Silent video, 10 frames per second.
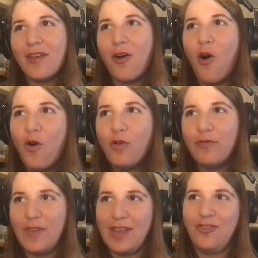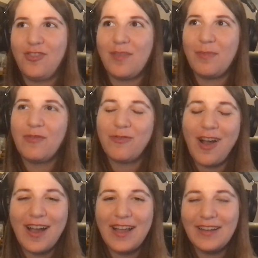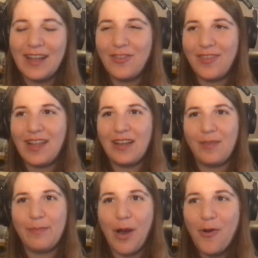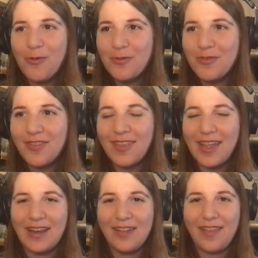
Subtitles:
a whole fish that's been fried, and I just ate its bones and its